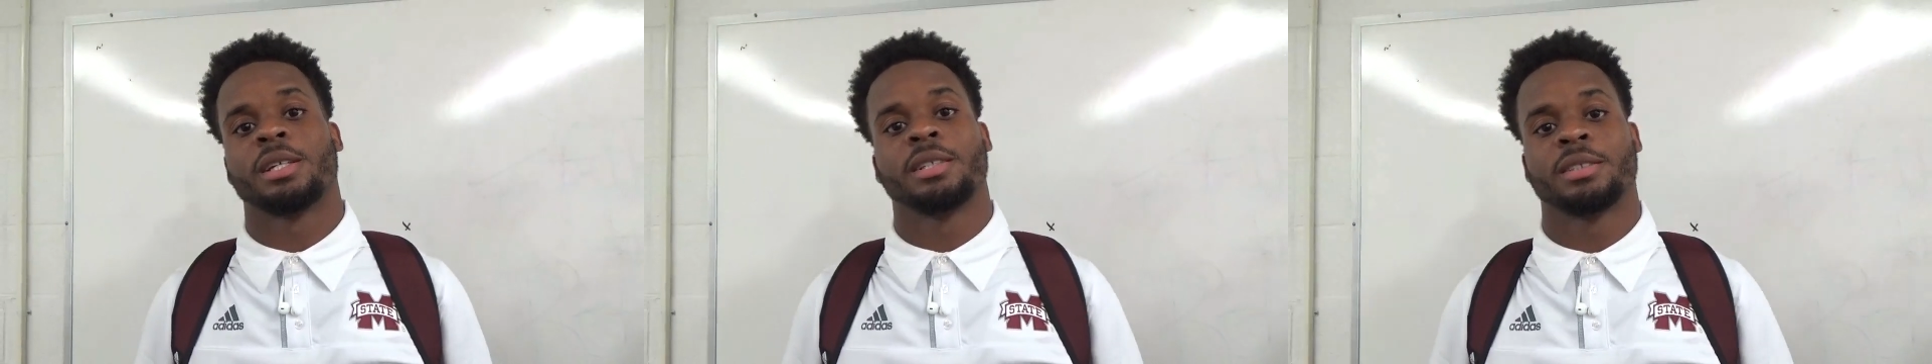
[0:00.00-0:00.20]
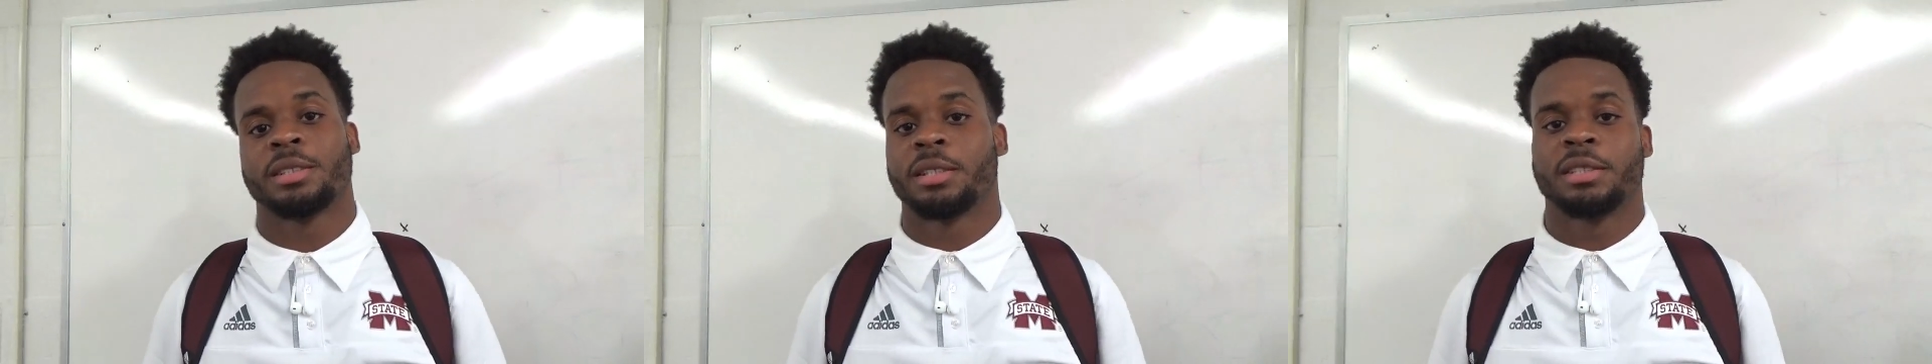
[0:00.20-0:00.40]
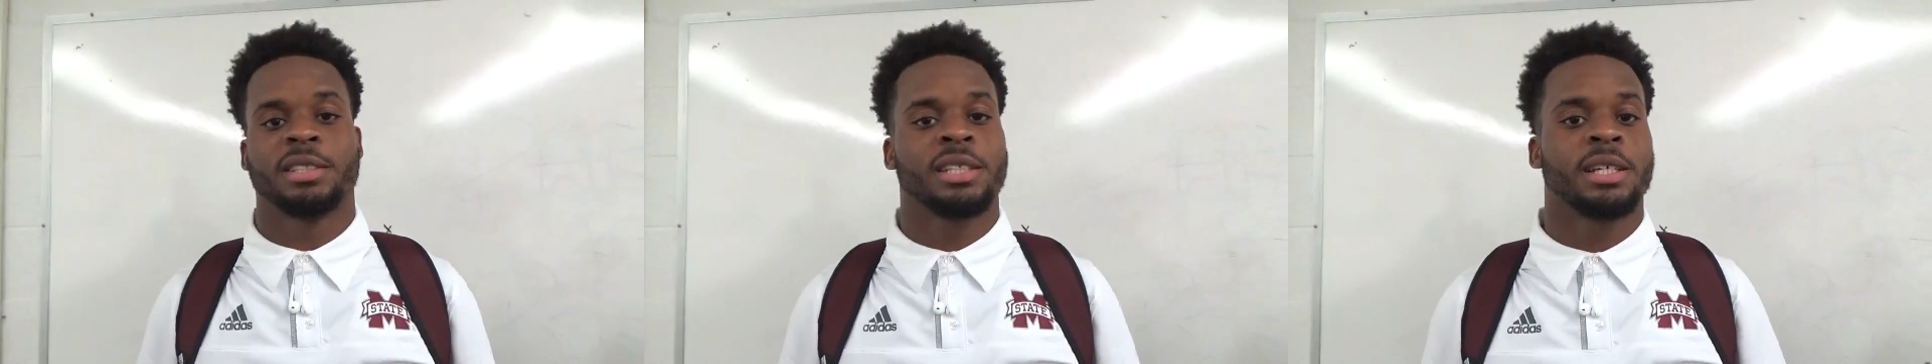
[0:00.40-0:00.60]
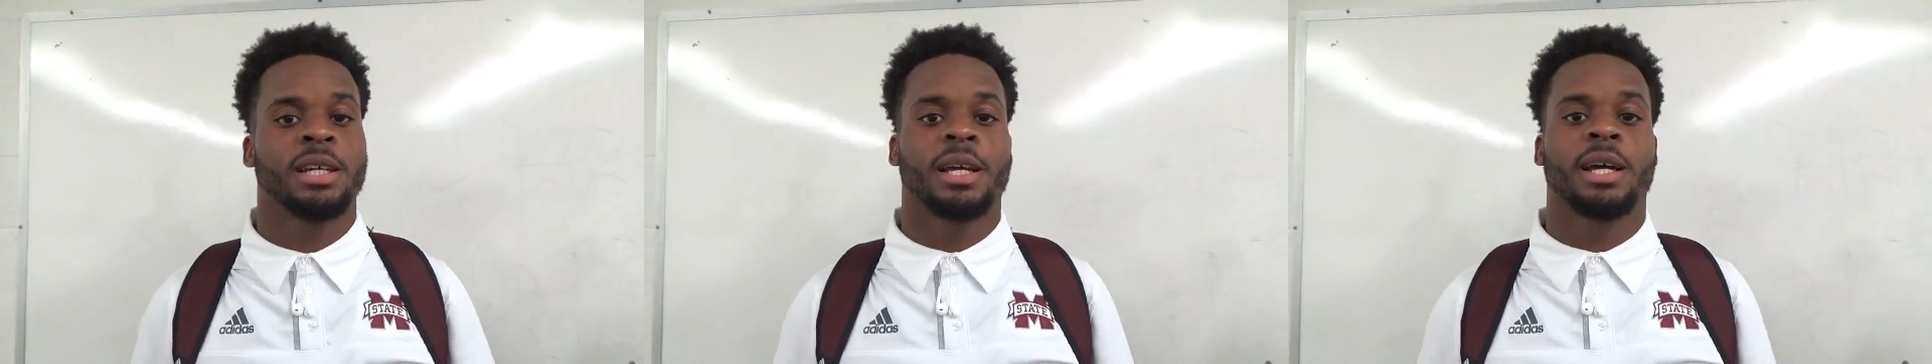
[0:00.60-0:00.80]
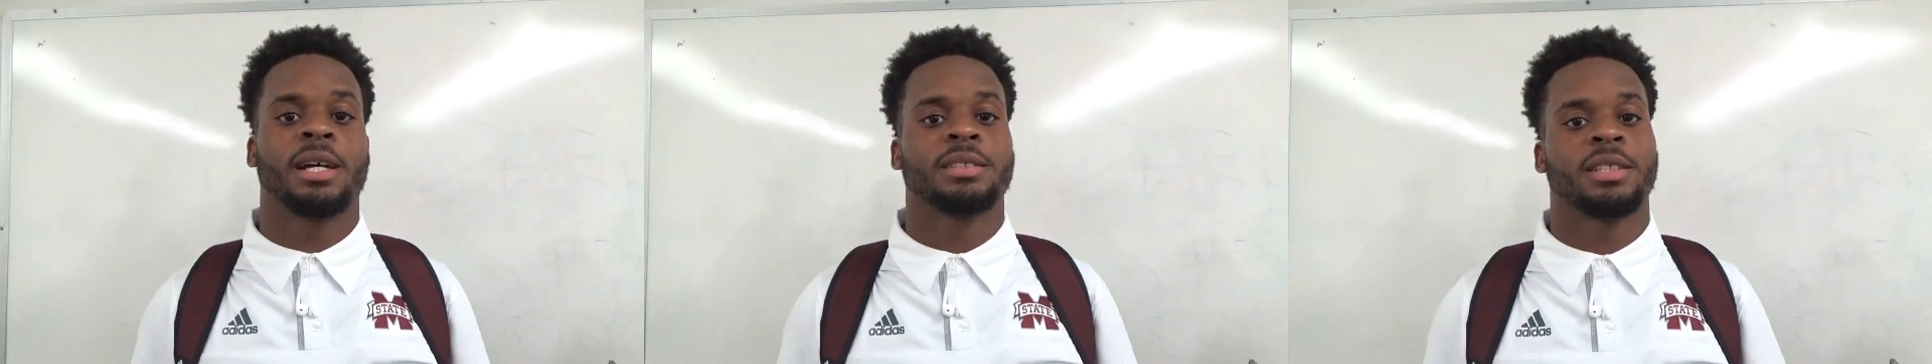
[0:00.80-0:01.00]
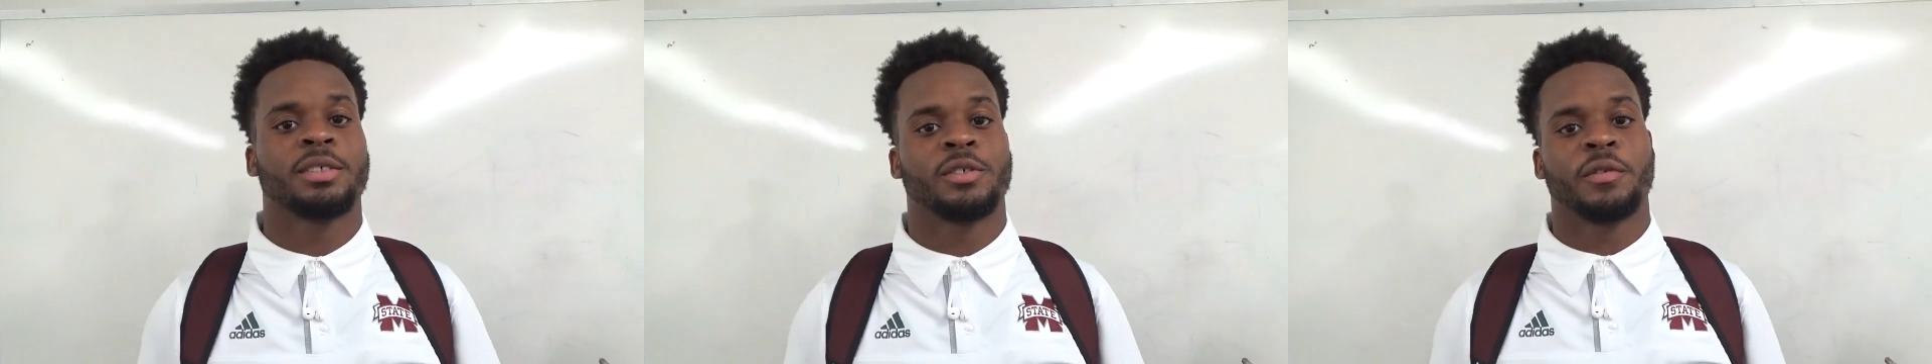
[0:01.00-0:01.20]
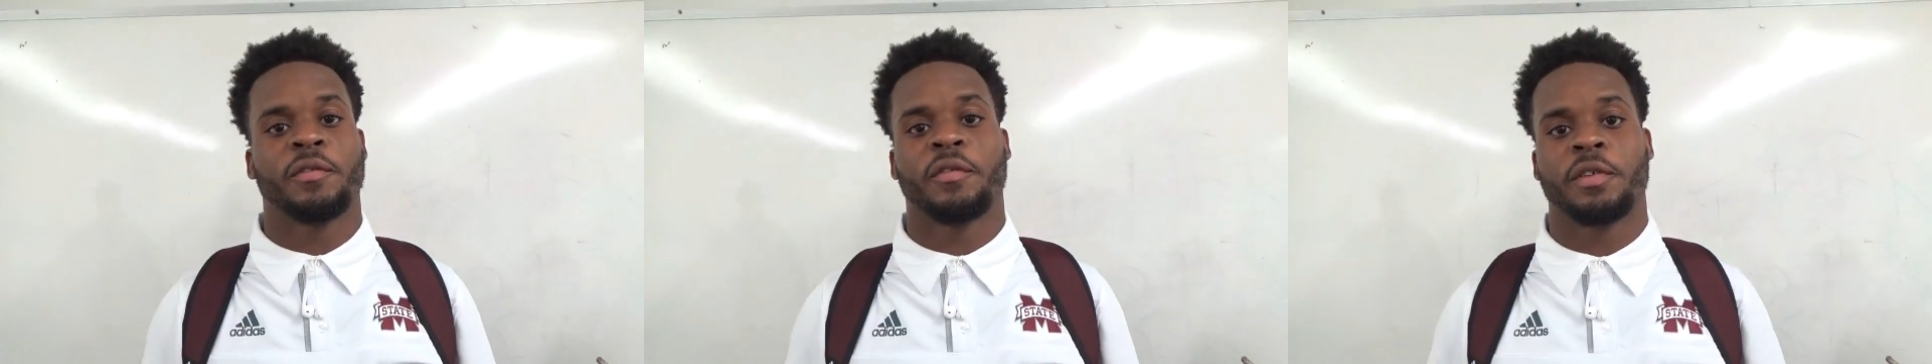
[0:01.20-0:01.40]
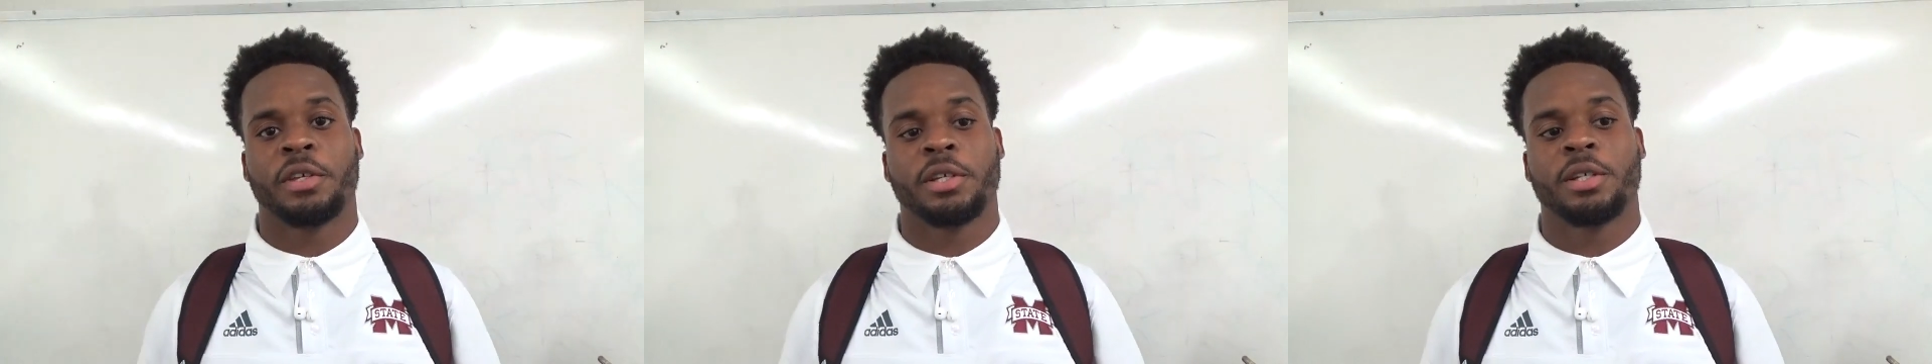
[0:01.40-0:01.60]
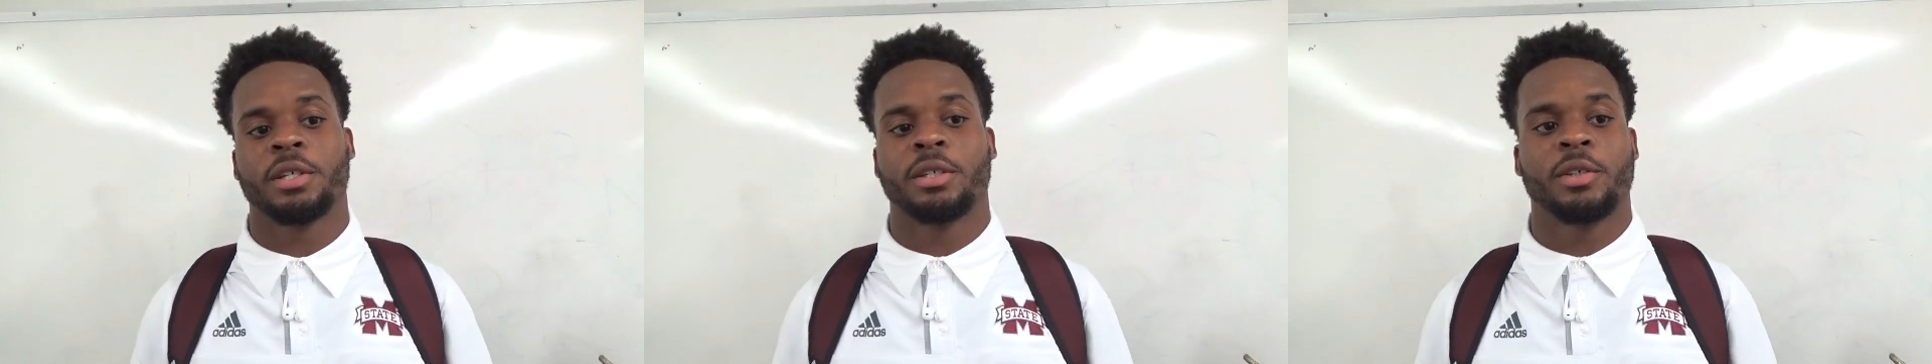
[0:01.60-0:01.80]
it's the 10 guys that's on the field,